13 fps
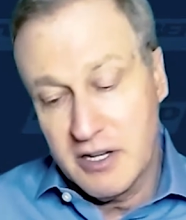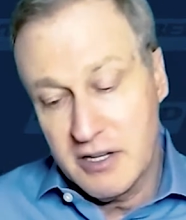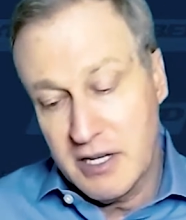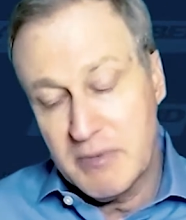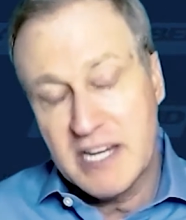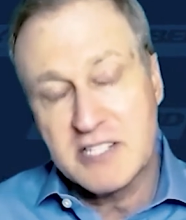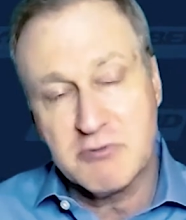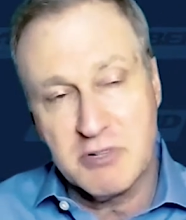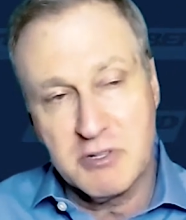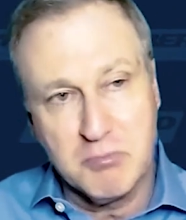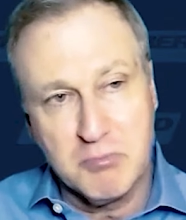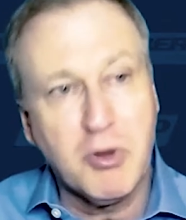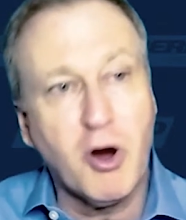they basically
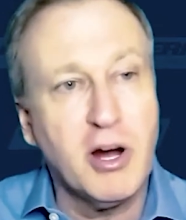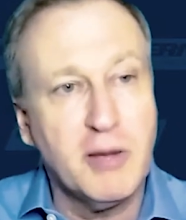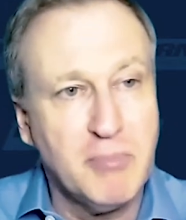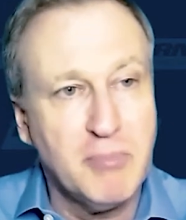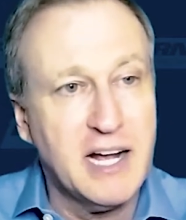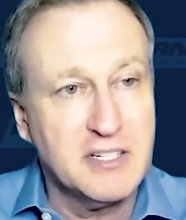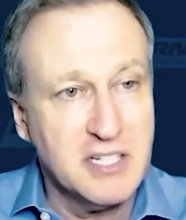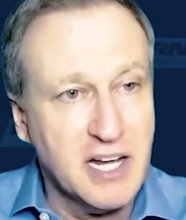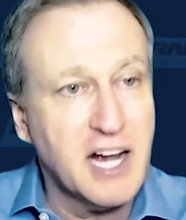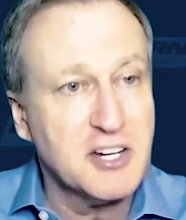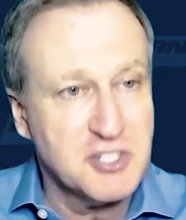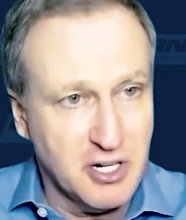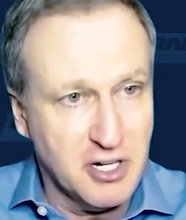bought by
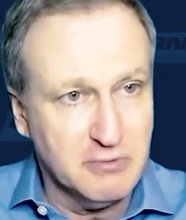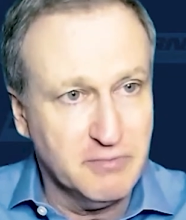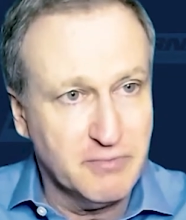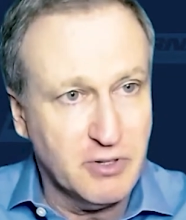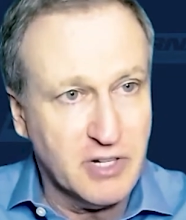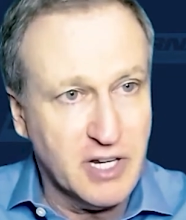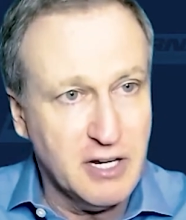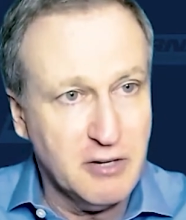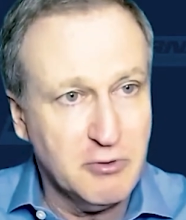Diageo, okay,